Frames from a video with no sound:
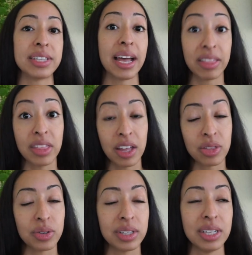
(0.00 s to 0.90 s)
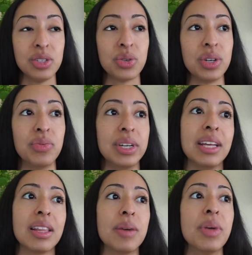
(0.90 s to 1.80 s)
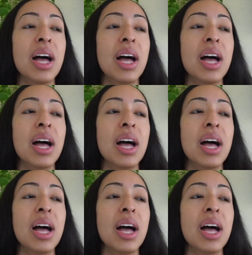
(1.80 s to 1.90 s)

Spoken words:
I thoroughly enjoyed reading them.